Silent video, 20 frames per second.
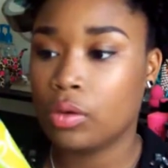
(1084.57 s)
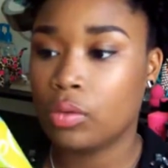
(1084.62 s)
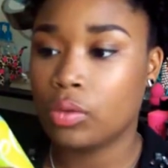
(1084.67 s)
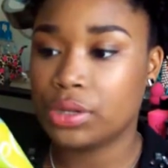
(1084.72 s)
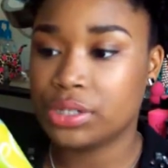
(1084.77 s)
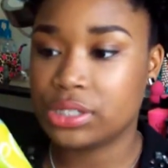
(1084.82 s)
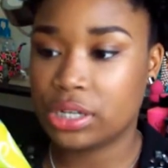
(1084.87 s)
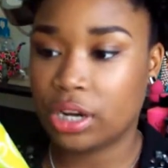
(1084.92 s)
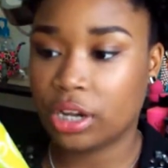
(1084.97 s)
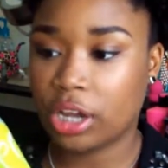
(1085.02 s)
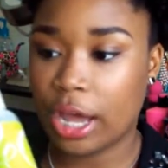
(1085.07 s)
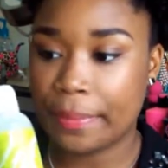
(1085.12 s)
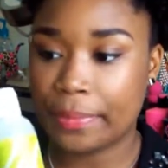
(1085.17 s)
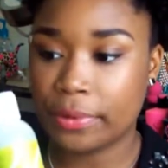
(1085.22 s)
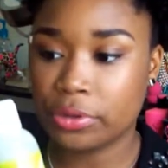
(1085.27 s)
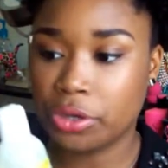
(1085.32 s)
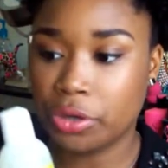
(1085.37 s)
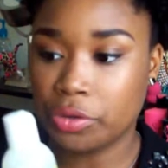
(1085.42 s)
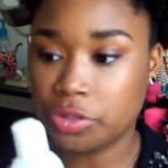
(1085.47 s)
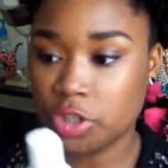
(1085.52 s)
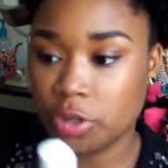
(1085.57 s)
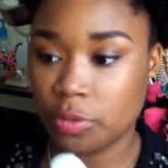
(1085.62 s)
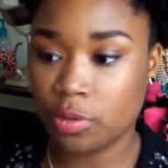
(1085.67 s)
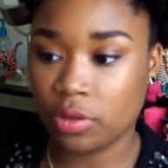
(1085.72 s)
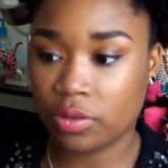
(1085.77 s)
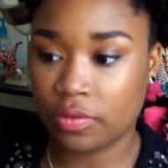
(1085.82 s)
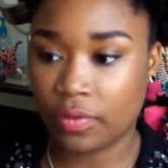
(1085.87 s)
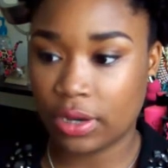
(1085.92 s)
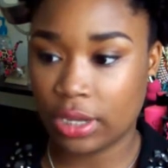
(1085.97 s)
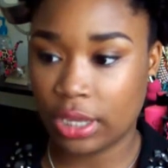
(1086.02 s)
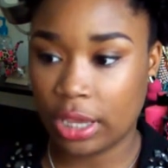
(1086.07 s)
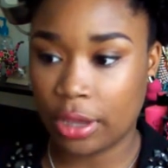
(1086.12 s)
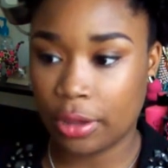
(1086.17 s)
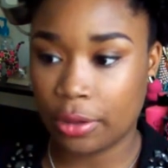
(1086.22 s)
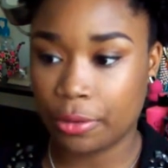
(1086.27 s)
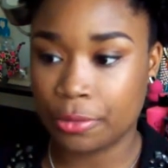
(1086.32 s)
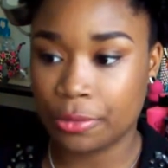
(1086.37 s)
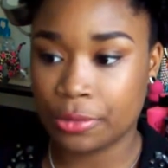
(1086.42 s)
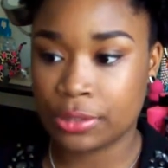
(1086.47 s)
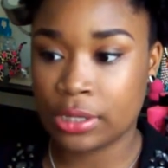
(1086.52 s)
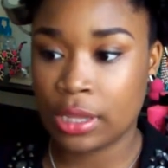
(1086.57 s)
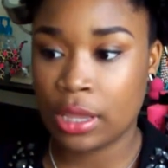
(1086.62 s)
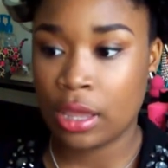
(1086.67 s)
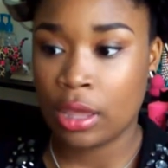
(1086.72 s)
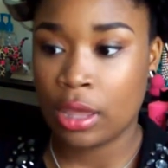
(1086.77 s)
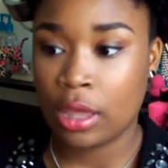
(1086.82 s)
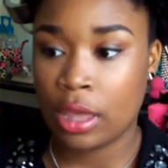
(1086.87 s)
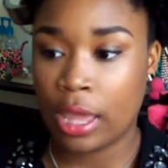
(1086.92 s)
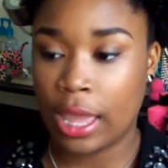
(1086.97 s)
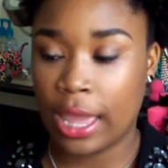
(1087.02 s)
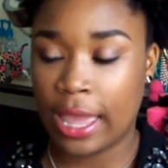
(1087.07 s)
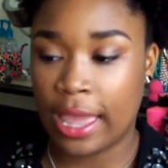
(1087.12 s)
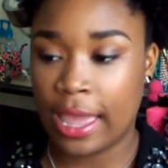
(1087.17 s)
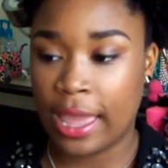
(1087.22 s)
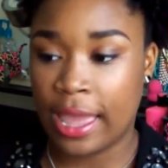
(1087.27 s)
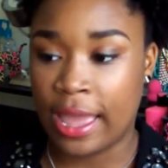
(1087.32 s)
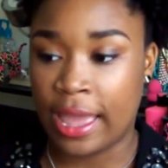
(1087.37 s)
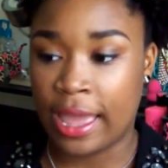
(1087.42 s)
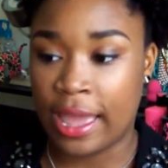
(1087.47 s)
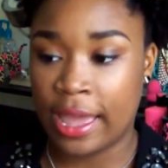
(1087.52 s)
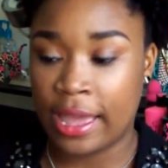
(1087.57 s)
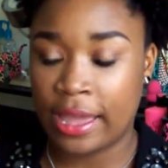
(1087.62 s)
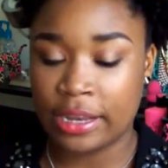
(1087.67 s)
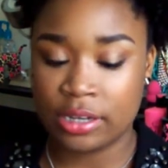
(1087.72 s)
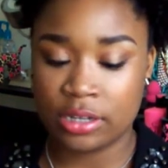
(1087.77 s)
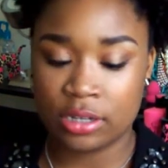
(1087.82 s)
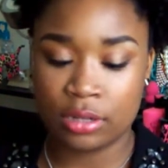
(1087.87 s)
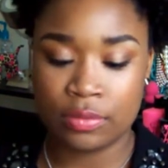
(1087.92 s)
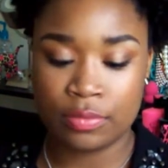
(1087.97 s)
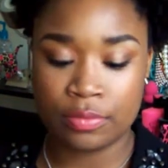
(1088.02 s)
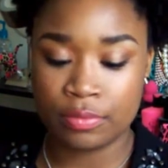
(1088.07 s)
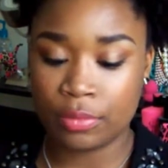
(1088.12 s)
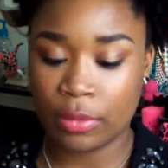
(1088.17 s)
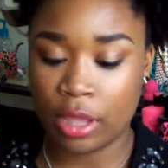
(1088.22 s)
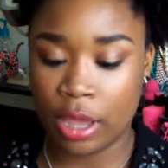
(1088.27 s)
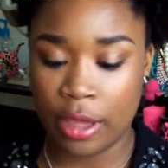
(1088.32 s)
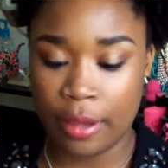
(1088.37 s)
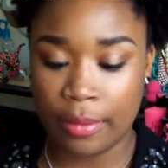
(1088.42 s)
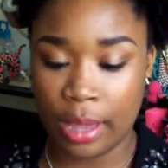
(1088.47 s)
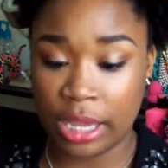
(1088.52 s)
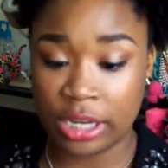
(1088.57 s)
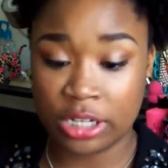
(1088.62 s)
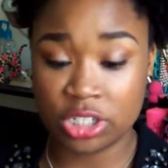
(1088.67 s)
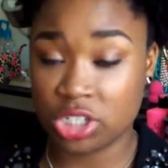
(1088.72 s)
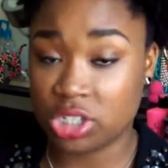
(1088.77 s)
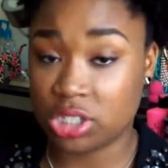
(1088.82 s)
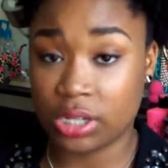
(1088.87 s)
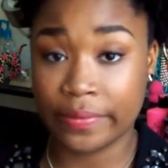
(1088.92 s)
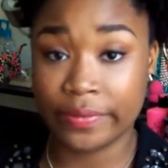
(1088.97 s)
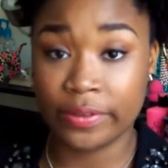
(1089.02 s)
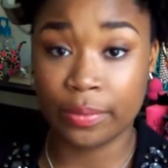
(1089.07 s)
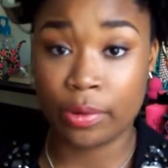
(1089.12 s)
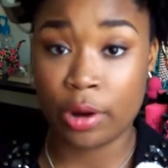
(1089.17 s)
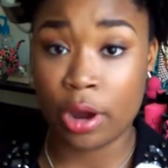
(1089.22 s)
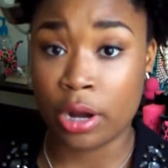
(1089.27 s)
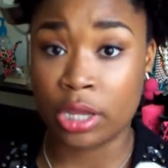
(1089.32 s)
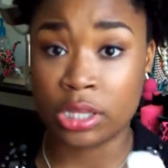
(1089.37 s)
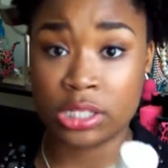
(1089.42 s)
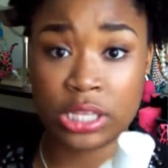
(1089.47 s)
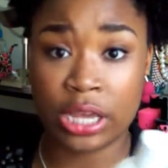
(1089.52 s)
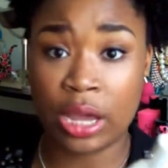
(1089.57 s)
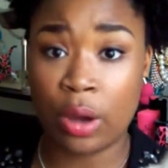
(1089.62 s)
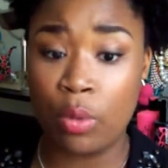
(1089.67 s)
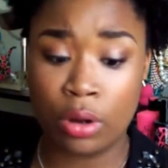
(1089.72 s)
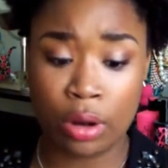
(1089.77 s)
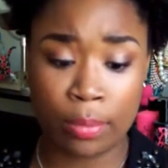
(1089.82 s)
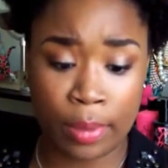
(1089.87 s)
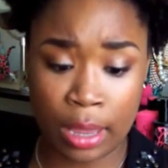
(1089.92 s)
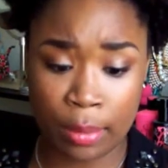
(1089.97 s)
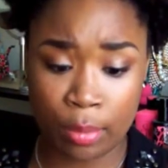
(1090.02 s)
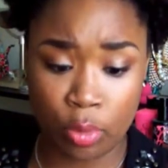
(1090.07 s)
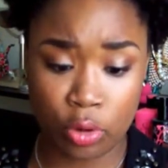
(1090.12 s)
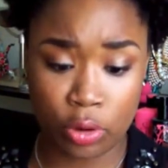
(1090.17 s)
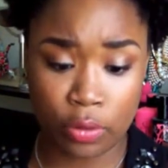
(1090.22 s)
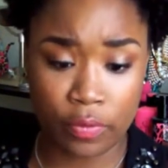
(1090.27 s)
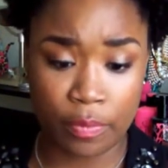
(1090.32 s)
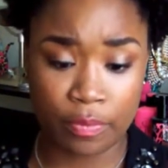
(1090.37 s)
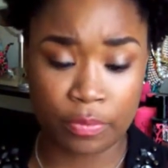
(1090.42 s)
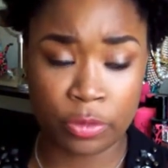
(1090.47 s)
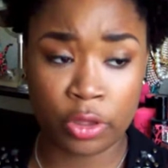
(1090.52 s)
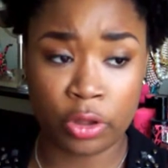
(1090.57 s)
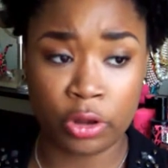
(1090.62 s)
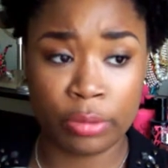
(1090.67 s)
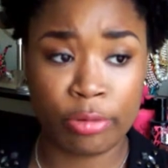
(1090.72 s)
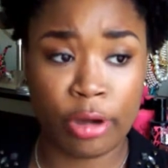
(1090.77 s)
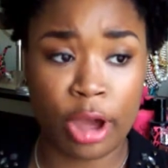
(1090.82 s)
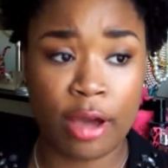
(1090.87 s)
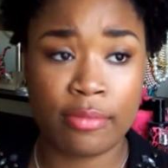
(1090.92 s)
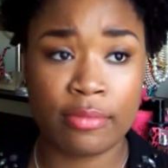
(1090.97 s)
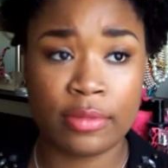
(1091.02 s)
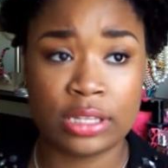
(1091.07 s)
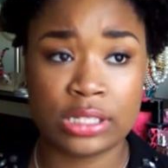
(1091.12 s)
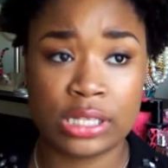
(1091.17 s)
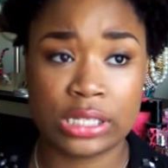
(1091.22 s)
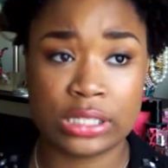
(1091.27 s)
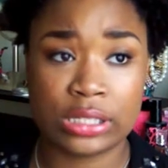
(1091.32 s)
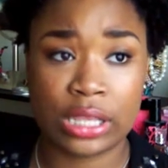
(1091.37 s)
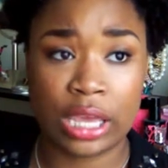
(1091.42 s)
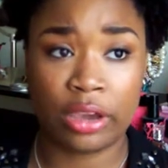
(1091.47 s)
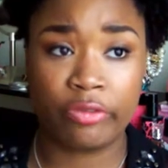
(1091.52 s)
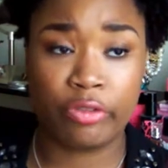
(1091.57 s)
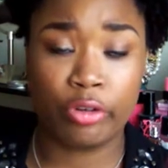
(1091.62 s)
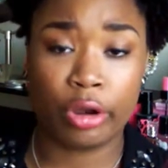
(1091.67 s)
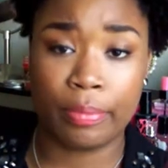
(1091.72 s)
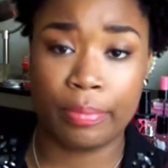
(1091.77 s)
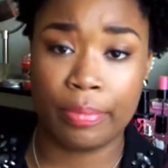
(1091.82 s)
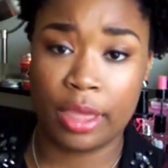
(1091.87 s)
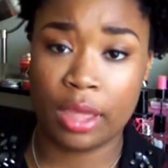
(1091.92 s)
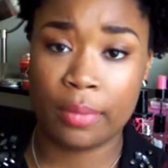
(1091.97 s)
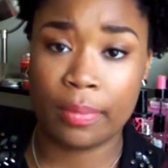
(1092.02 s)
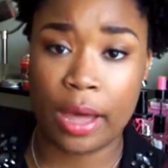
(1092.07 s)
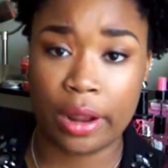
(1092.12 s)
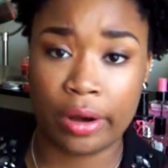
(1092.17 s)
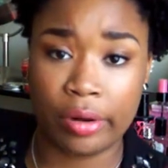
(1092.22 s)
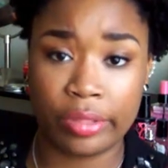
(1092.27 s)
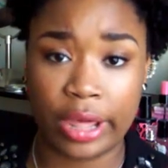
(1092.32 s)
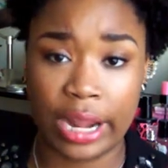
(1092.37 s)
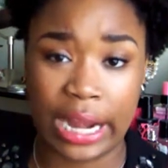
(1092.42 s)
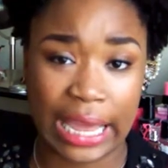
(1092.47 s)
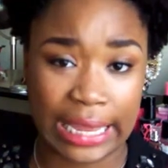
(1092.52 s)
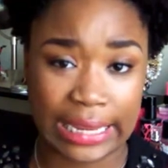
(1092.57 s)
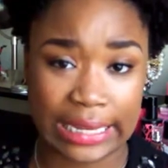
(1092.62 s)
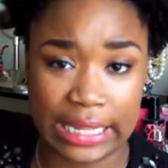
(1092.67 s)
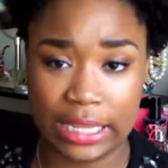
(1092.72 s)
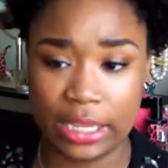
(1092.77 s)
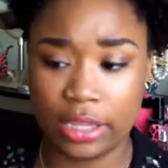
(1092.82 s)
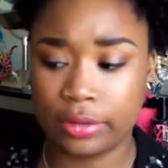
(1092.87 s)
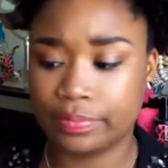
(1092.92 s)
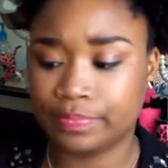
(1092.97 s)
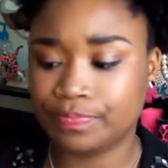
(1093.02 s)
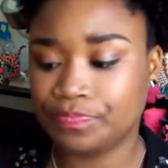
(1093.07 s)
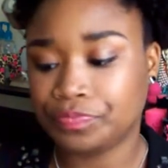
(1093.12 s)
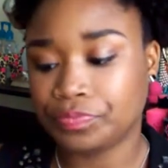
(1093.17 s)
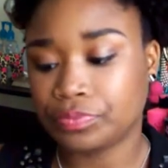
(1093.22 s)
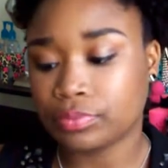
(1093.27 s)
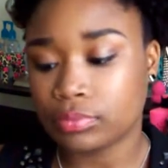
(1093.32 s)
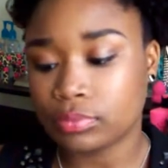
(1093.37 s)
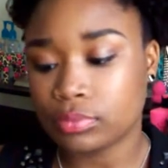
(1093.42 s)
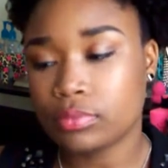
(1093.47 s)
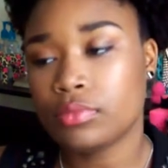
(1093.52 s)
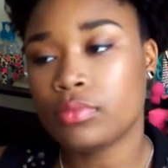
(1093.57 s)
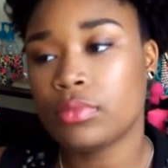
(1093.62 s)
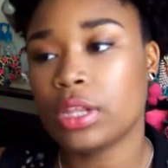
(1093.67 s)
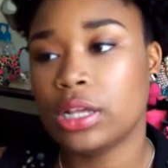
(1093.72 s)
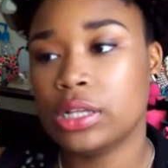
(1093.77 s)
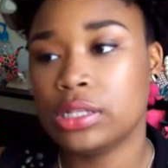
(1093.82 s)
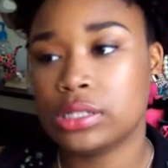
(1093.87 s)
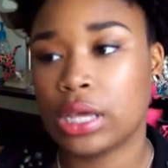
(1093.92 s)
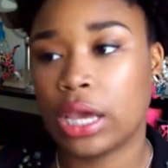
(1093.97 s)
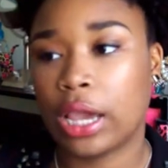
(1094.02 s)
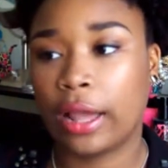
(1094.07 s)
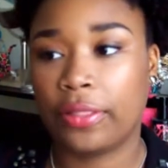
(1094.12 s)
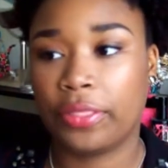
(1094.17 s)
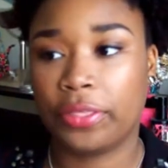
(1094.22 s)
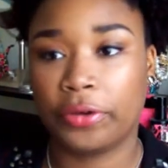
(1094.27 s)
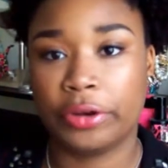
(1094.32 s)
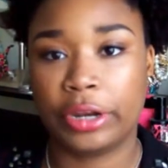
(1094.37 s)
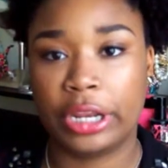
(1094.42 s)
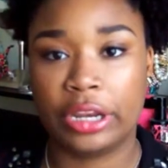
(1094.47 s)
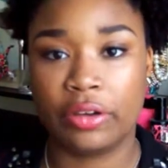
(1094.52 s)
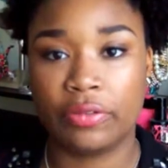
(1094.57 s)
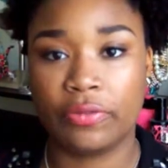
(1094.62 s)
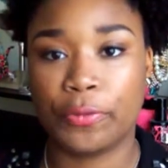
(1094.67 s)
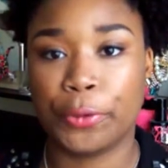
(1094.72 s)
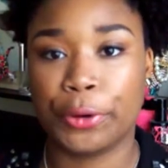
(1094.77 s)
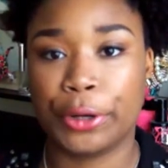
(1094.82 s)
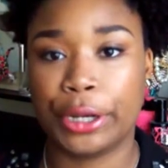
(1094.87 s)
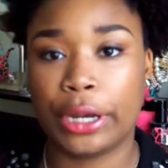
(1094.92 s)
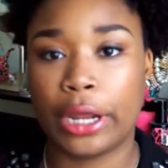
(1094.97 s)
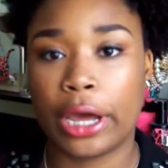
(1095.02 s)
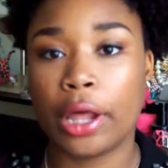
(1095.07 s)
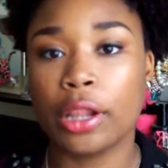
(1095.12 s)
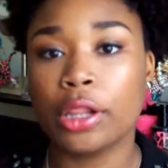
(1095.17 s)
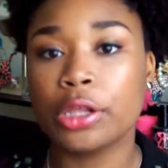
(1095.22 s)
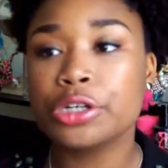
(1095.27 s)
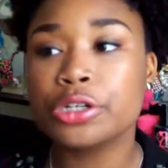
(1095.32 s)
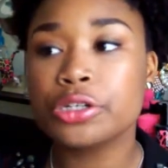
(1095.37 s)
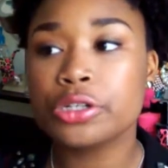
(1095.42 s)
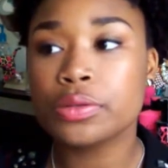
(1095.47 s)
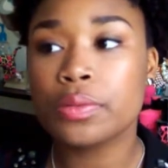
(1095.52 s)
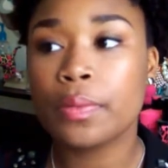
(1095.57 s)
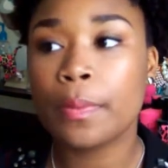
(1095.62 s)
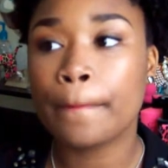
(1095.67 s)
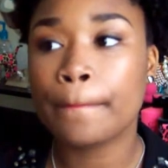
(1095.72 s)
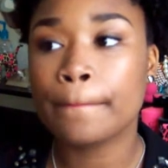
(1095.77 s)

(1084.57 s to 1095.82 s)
was in a couple YouTubers' videos, and I just love their products. Like, I want to buy more of them. The only problem is it's, like, for a big bottle that I need, it's, like, $30 to $40.